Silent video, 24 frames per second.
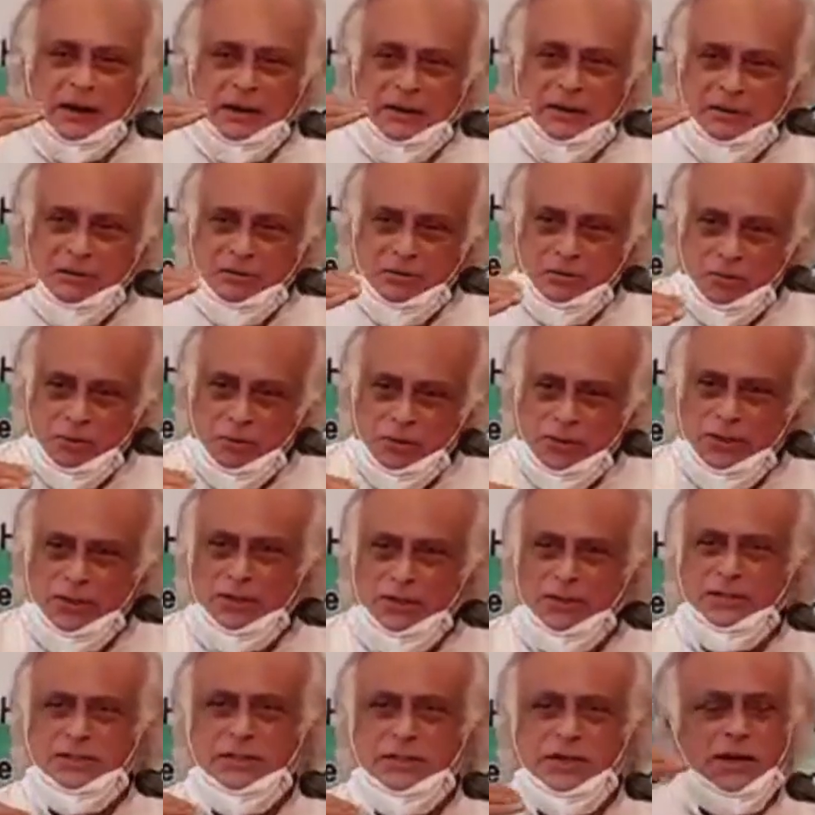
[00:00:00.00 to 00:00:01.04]
And 2
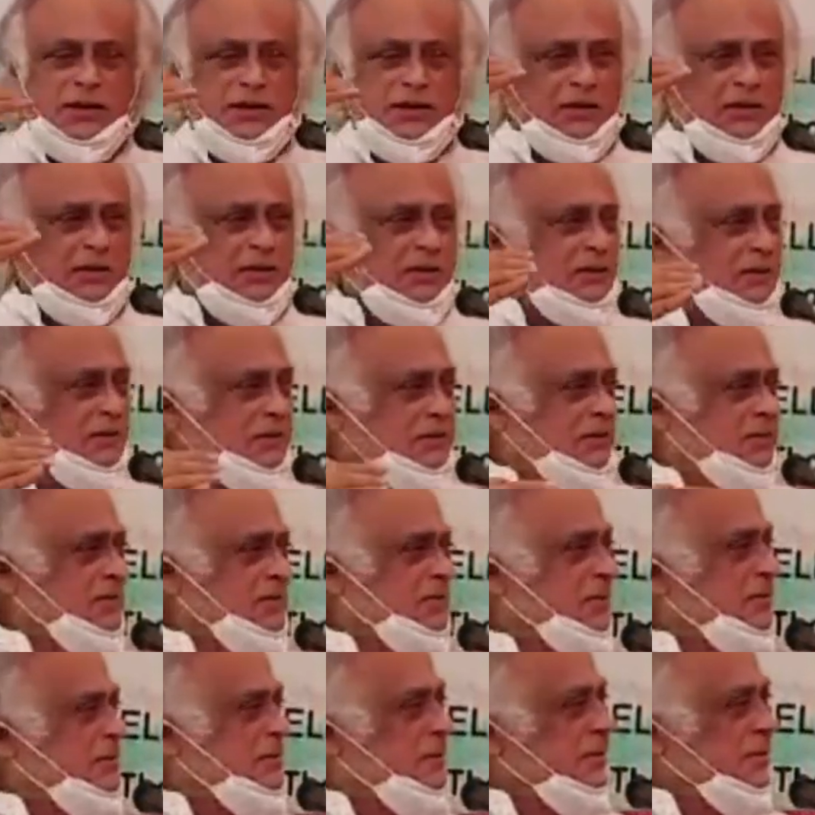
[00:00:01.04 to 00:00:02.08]
years later,
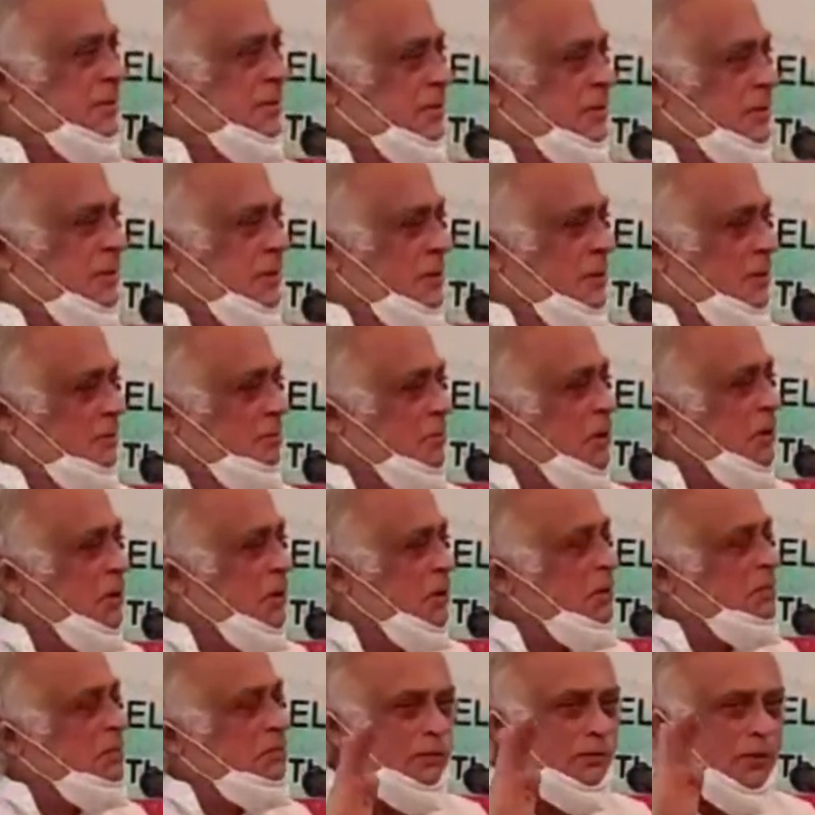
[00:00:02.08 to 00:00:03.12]

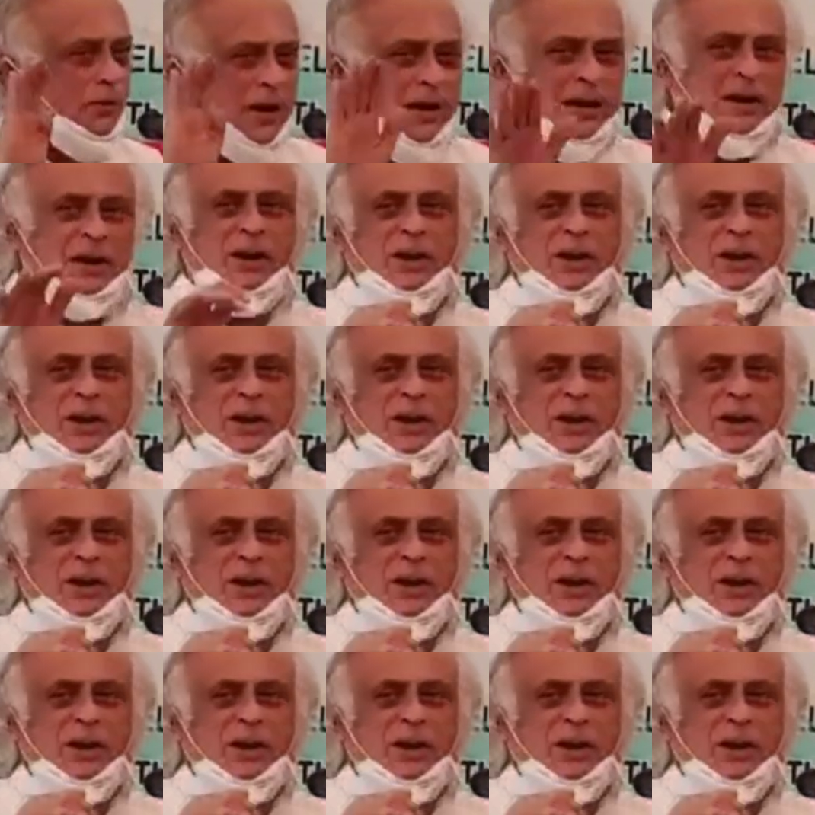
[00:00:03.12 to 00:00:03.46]
people of